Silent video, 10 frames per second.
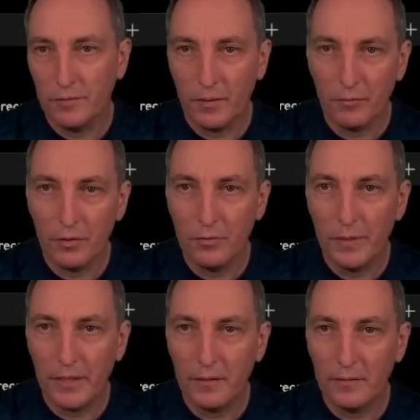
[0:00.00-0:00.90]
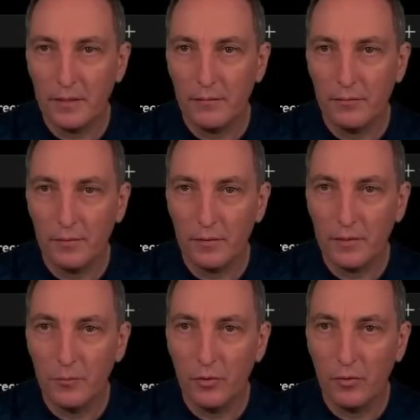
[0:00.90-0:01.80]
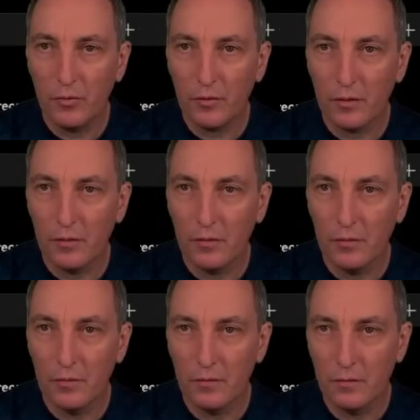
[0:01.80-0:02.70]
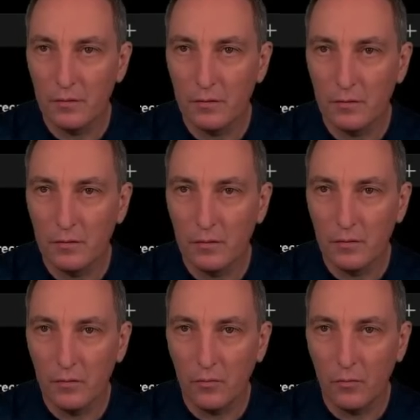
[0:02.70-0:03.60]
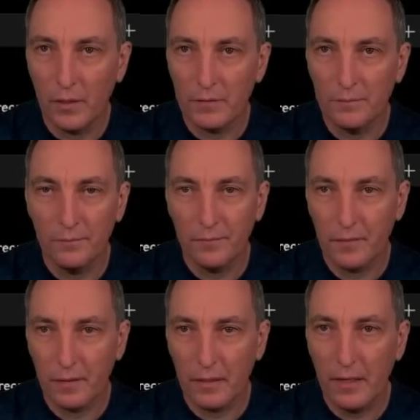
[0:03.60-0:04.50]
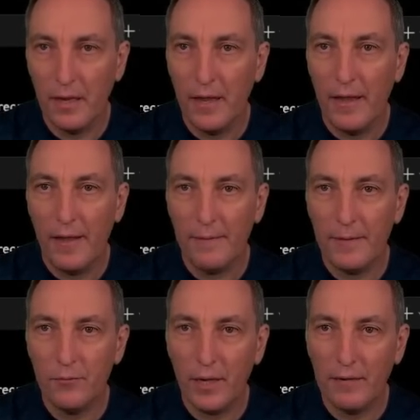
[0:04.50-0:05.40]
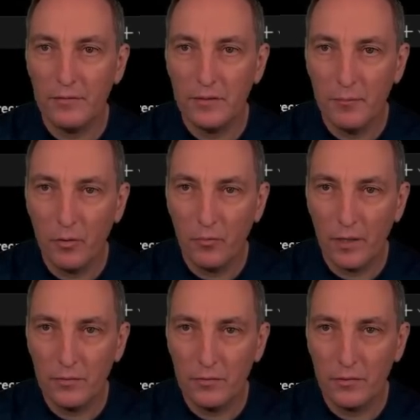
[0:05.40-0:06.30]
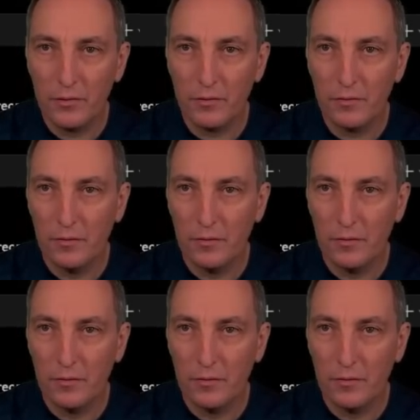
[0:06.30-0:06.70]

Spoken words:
So I'm going to make a stuff, or demo org 1. Okay. And then we have the demo 1 user.